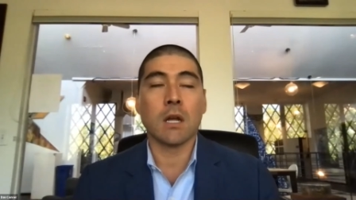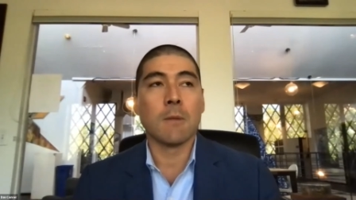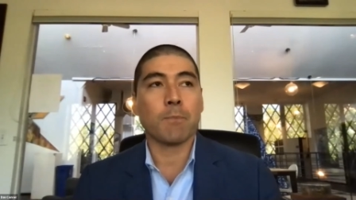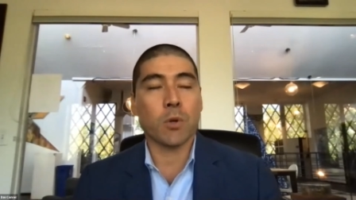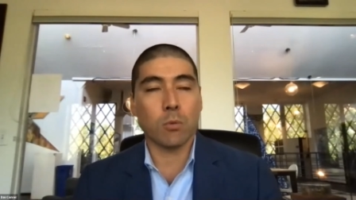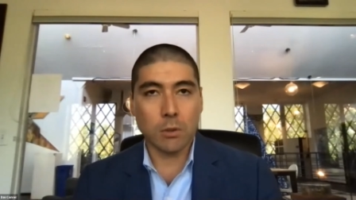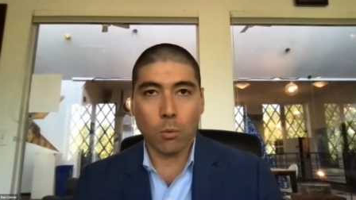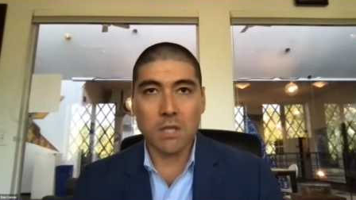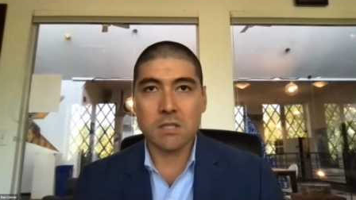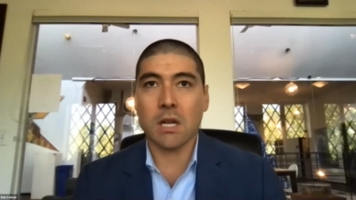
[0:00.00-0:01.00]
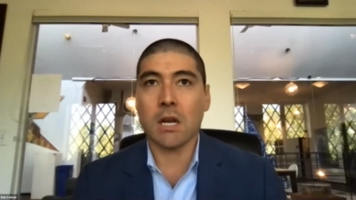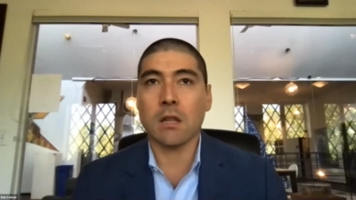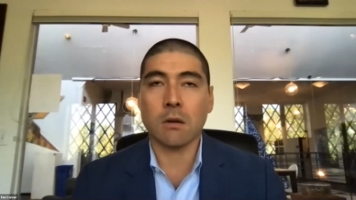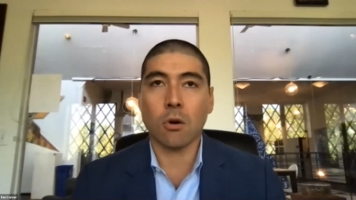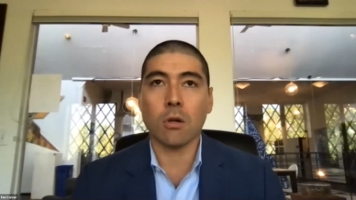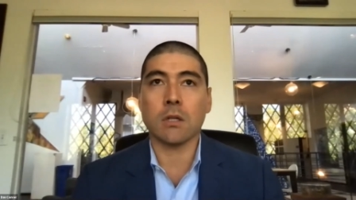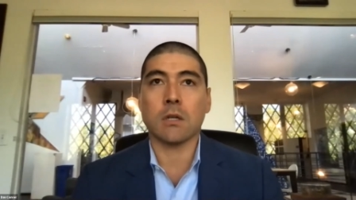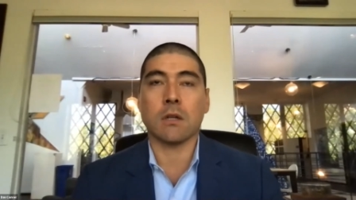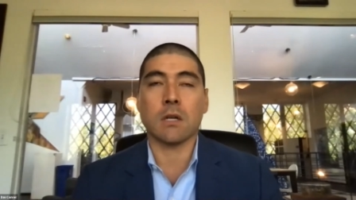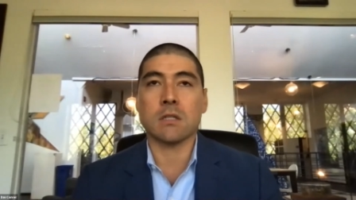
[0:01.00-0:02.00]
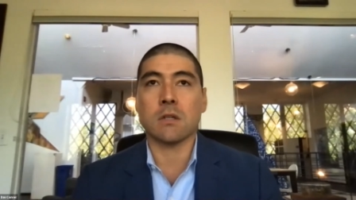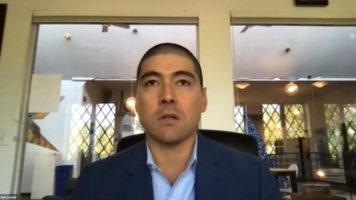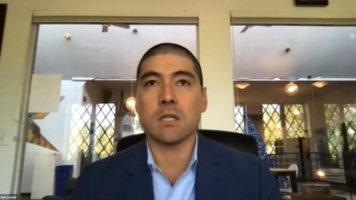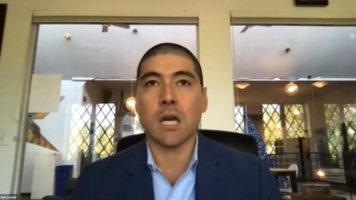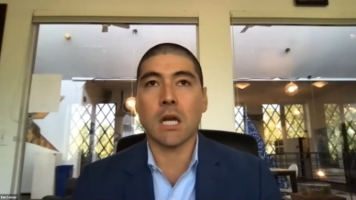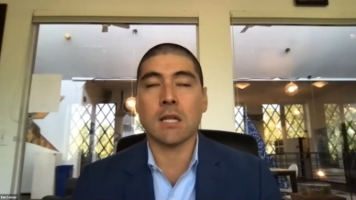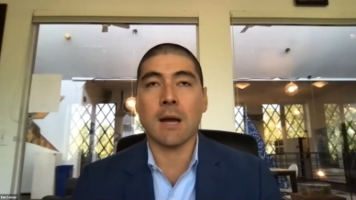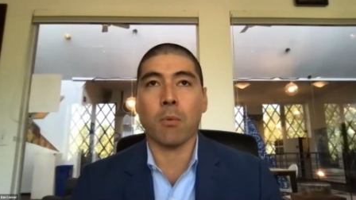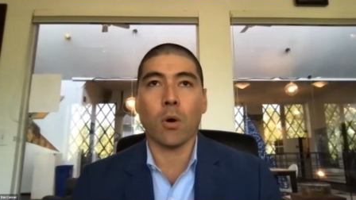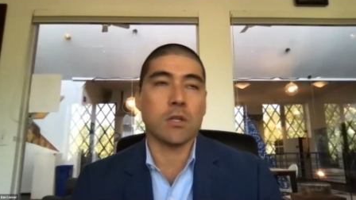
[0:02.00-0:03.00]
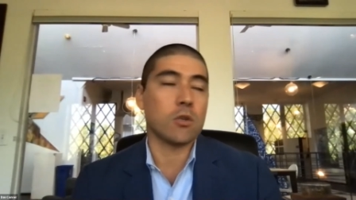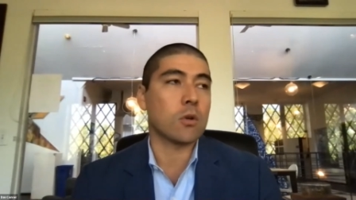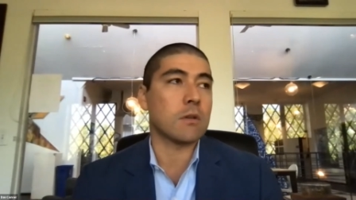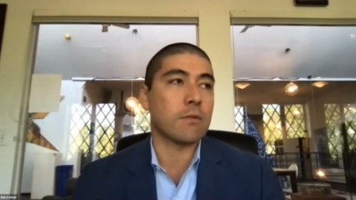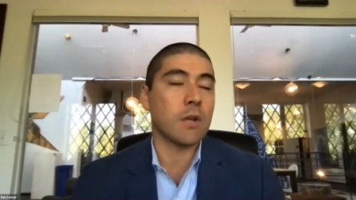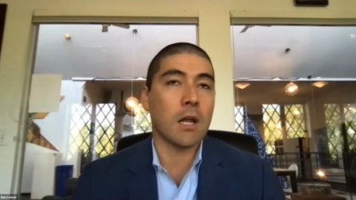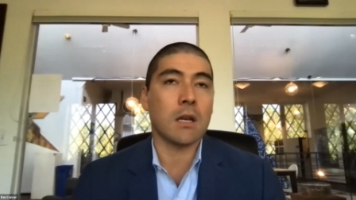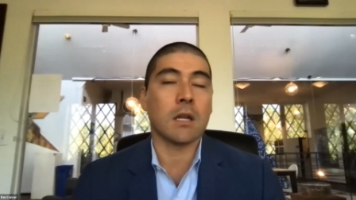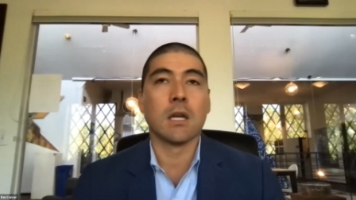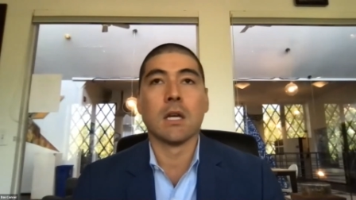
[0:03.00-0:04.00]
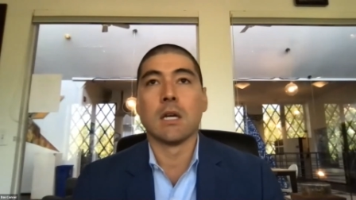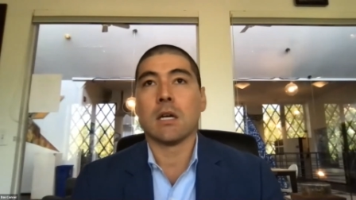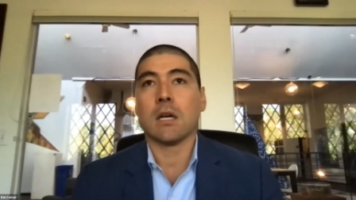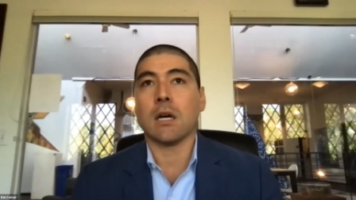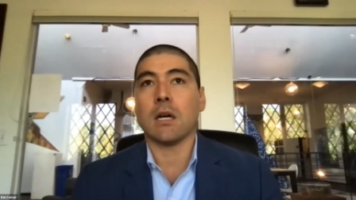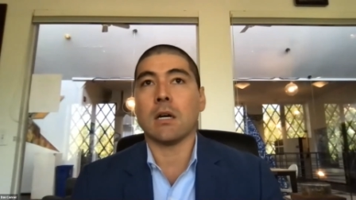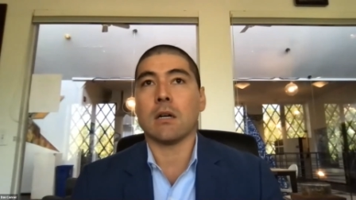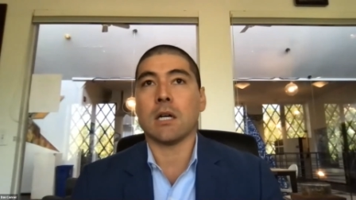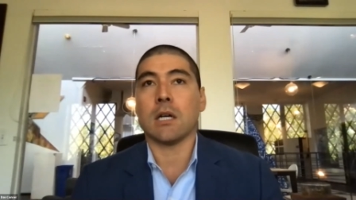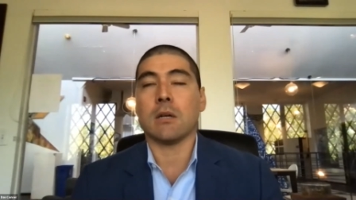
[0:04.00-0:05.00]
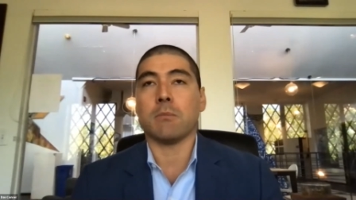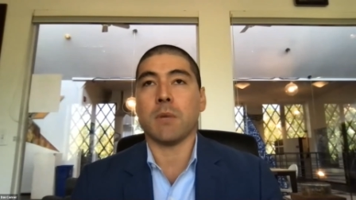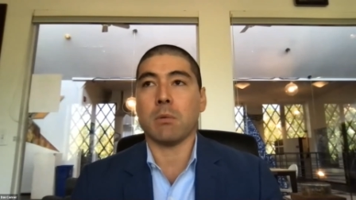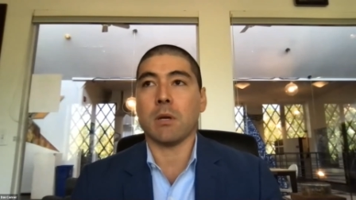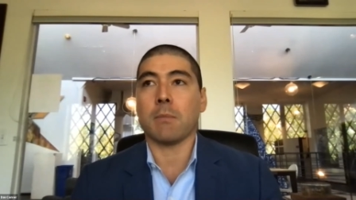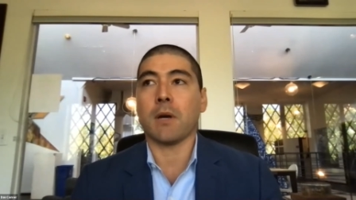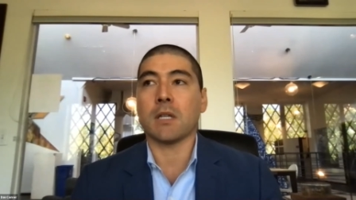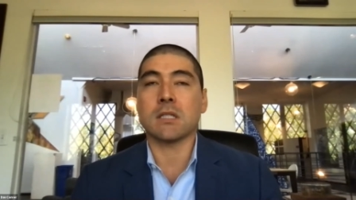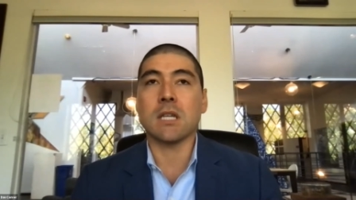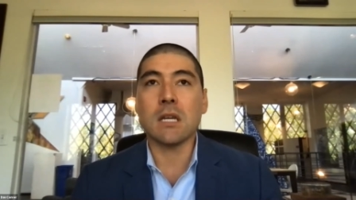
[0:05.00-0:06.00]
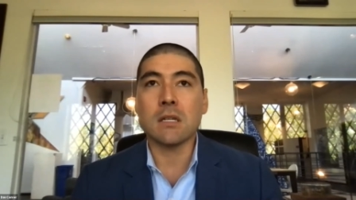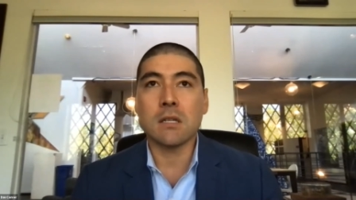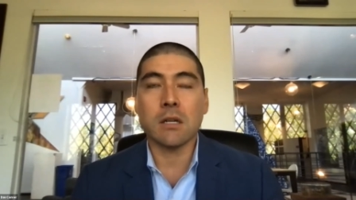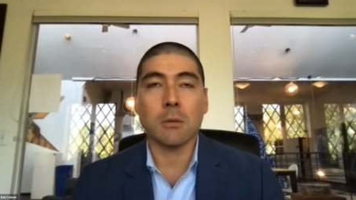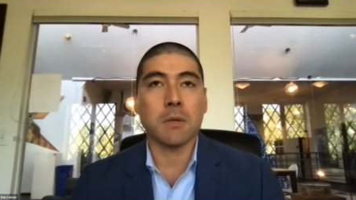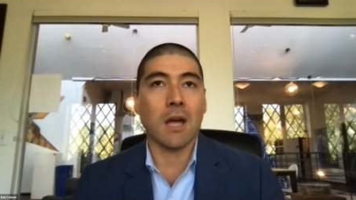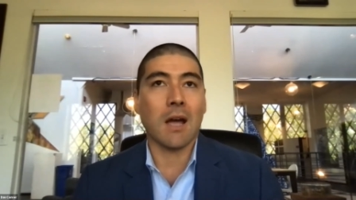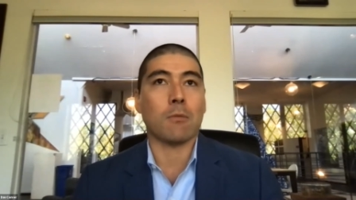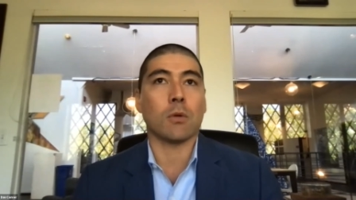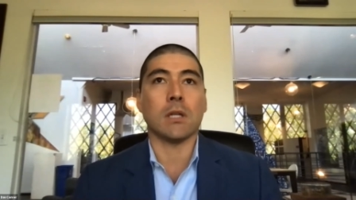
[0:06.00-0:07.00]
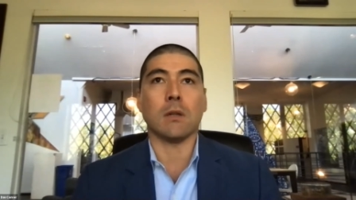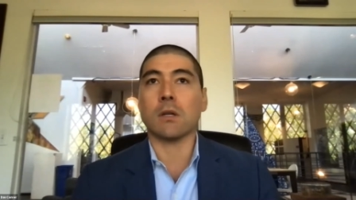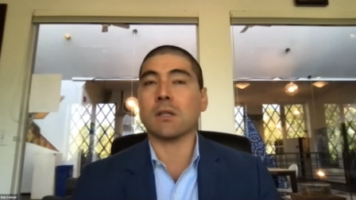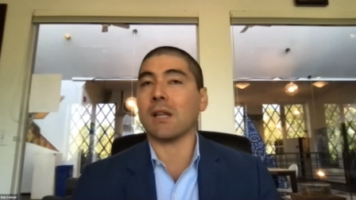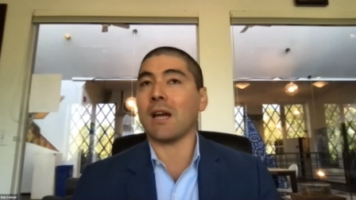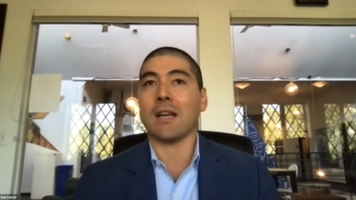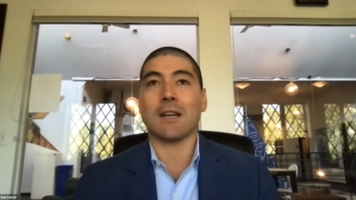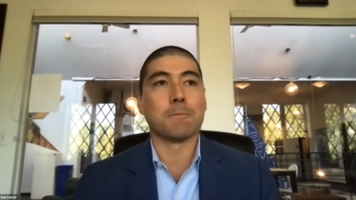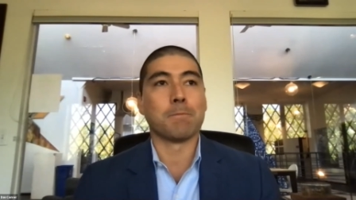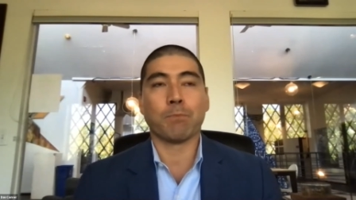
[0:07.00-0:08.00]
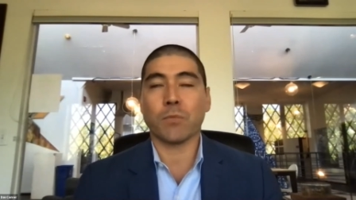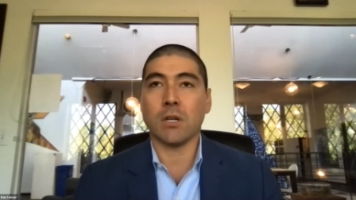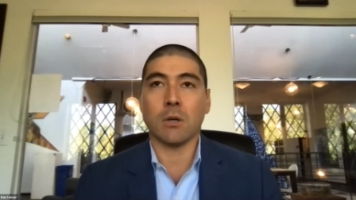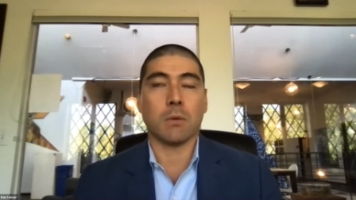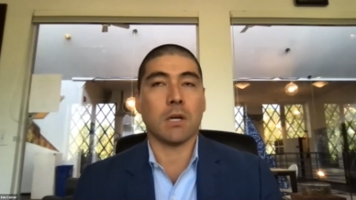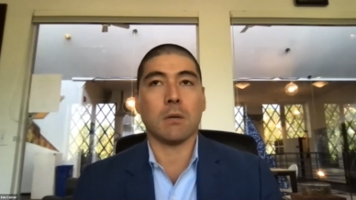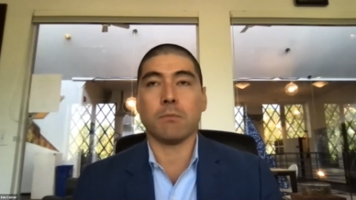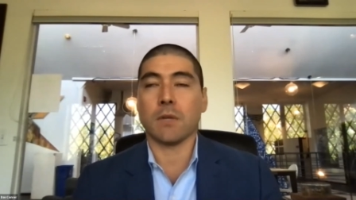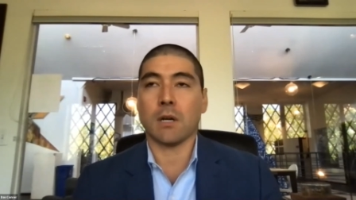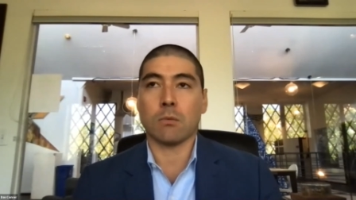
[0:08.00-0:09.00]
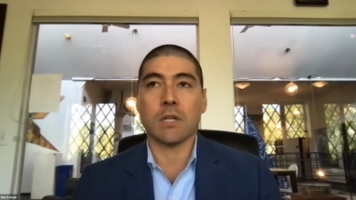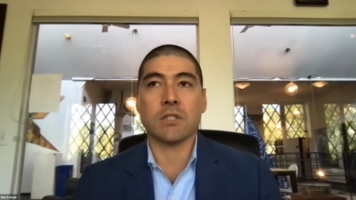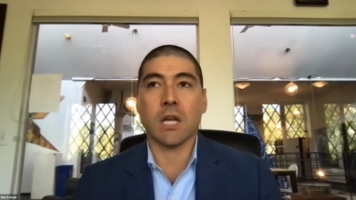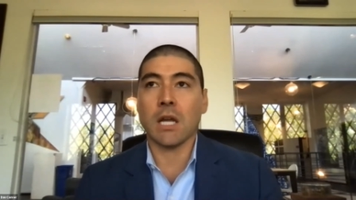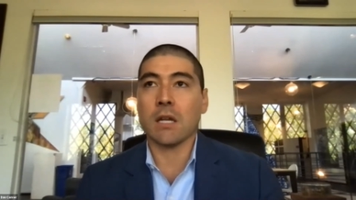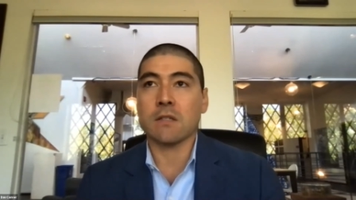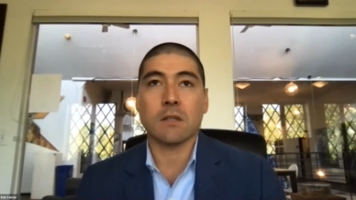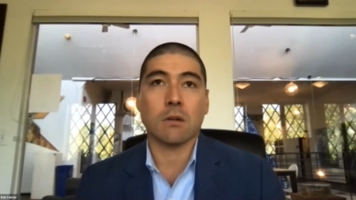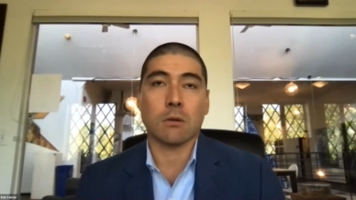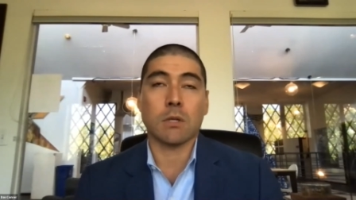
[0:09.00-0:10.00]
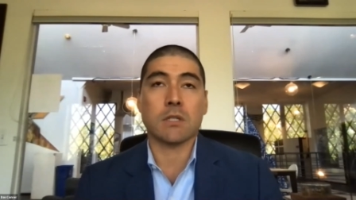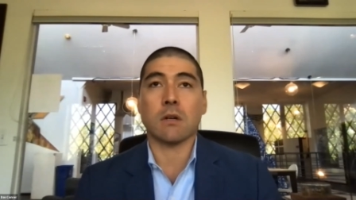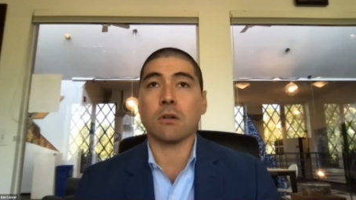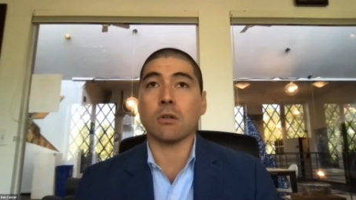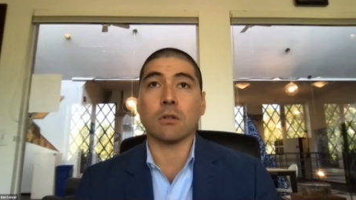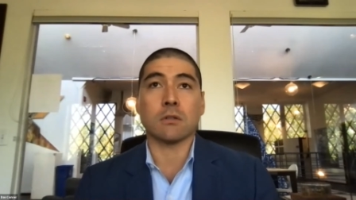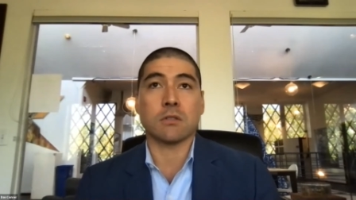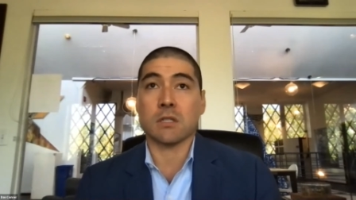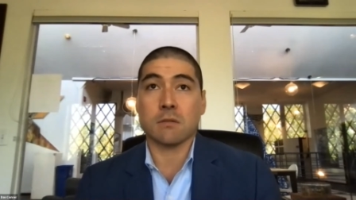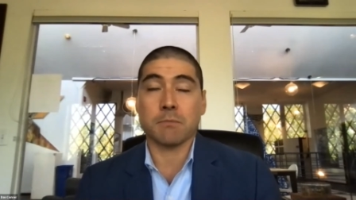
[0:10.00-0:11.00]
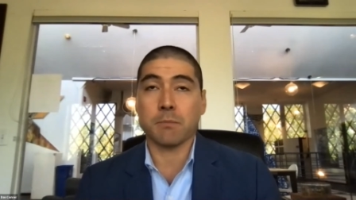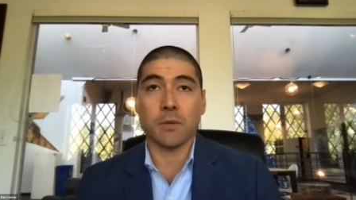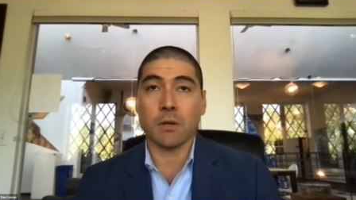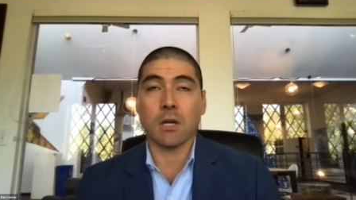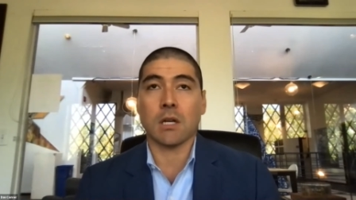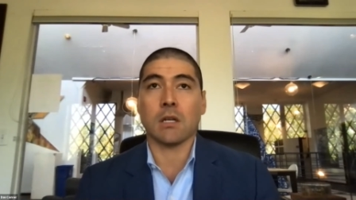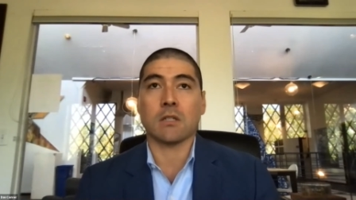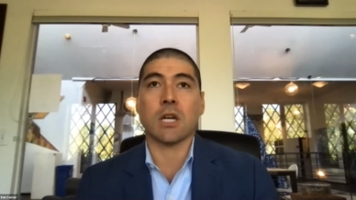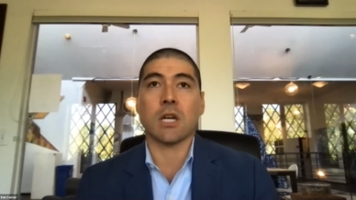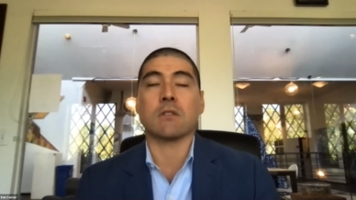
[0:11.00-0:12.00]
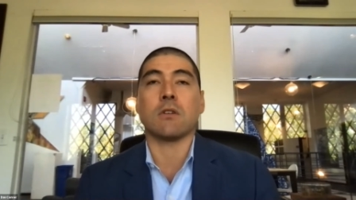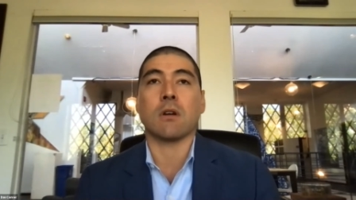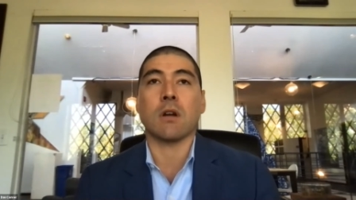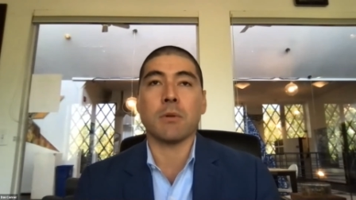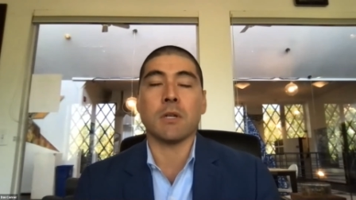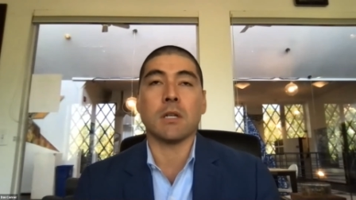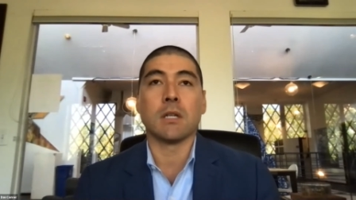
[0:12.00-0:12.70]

There really wasn't anything earlier than a Series A at that point. You could have done maybe a seed deal, but that really looked like a rich aunt or rich uncle just cutting a check to your company.